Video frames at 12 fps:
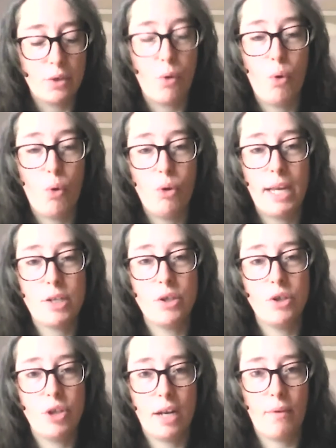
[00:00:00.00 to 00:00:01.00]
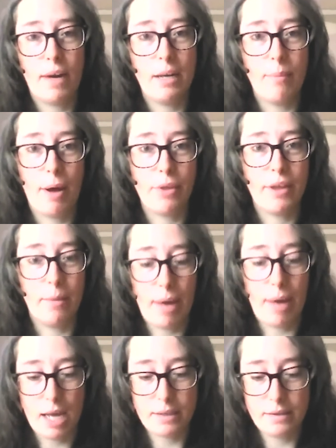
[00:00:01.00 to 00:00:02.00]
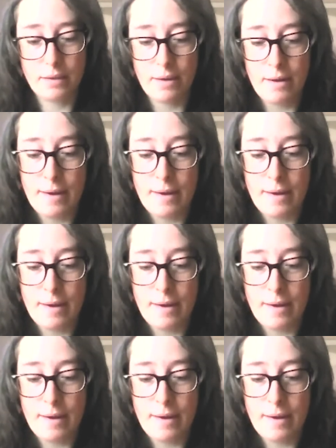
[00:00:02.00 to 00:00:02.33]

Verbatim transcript: that all nations generate about their past.